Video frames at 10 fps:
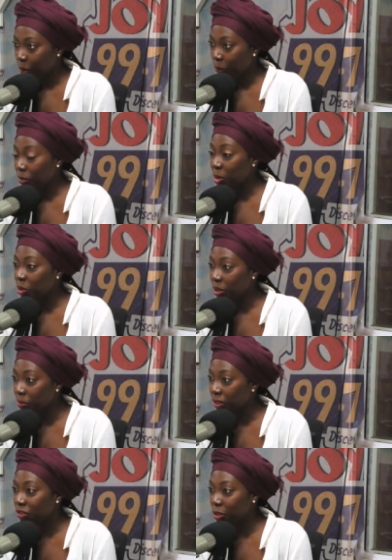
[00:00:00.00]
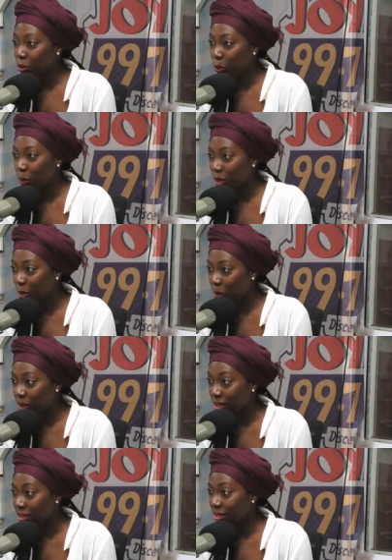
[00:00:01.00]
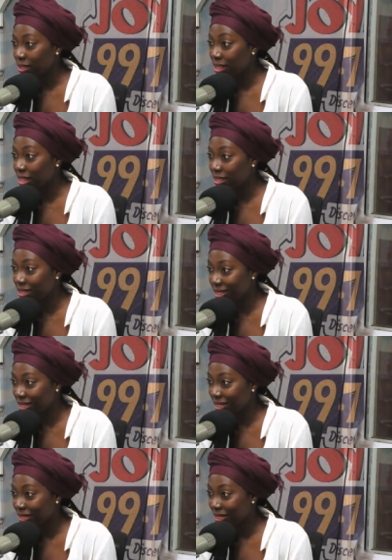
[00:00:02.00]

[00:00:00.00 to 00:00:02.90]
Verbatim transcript: We've been talking about Vision 2020. It's next year.